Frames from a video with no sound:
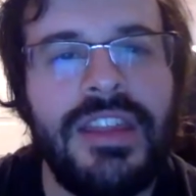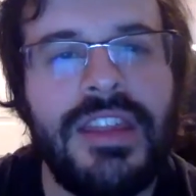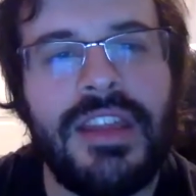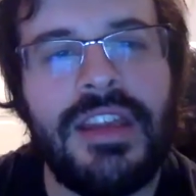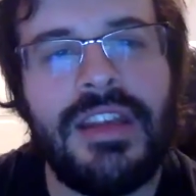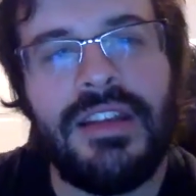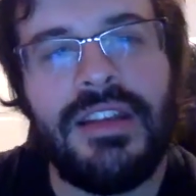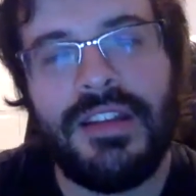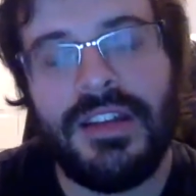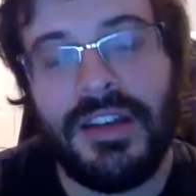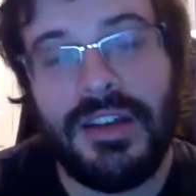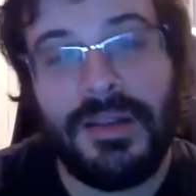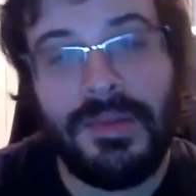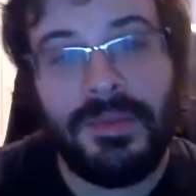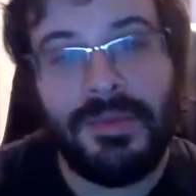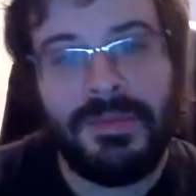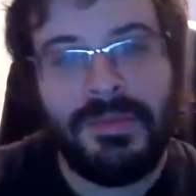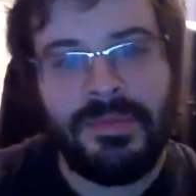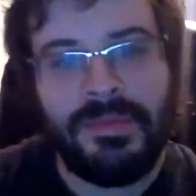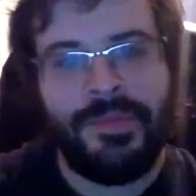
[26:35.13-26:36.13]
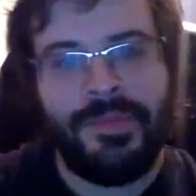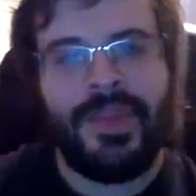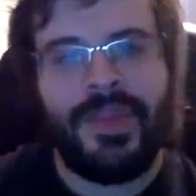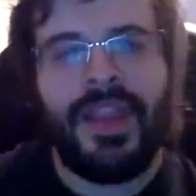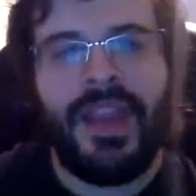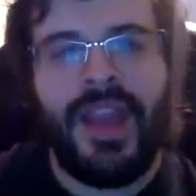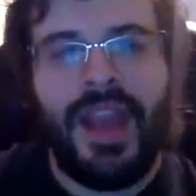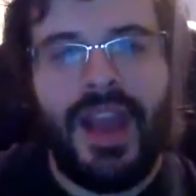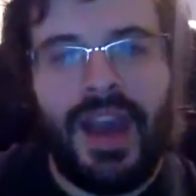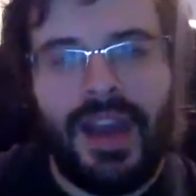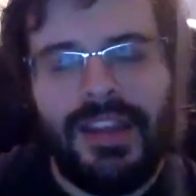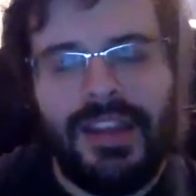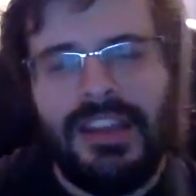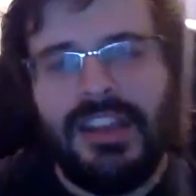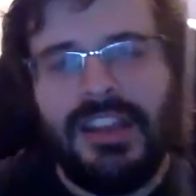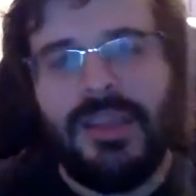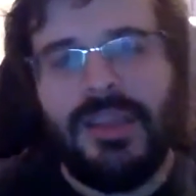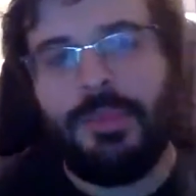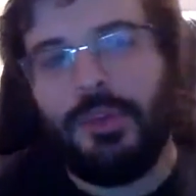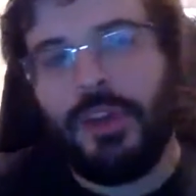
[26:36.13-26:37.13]

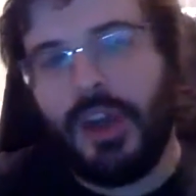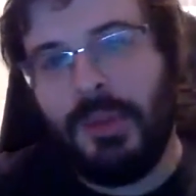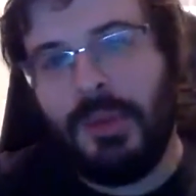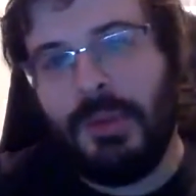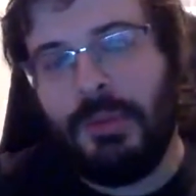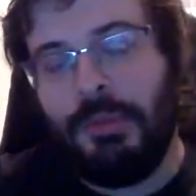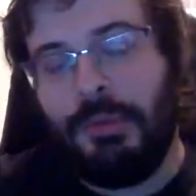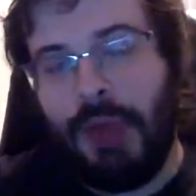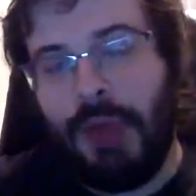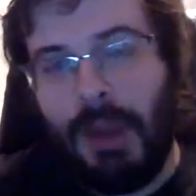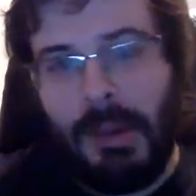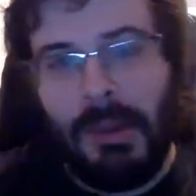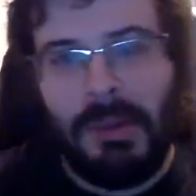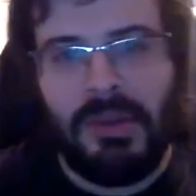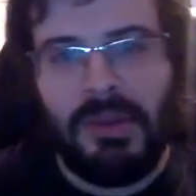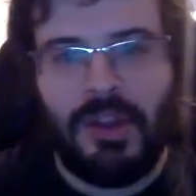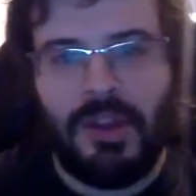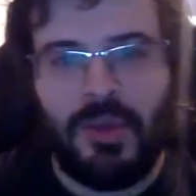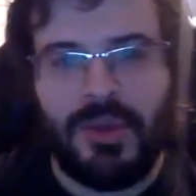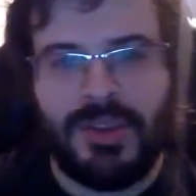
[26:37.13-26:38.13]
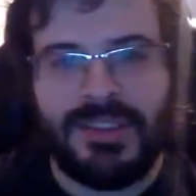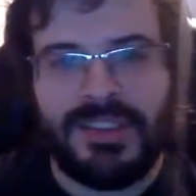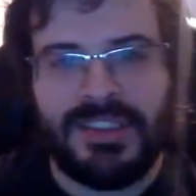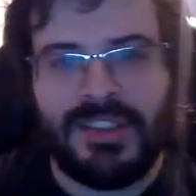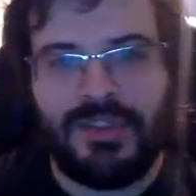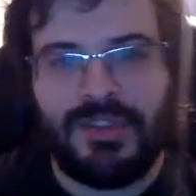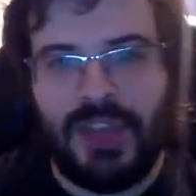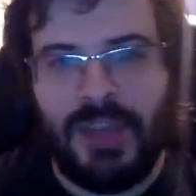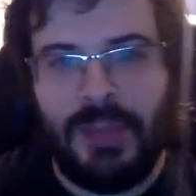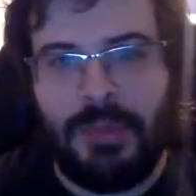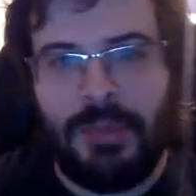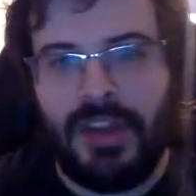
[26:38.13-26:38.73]
that Barber probably wins this fight,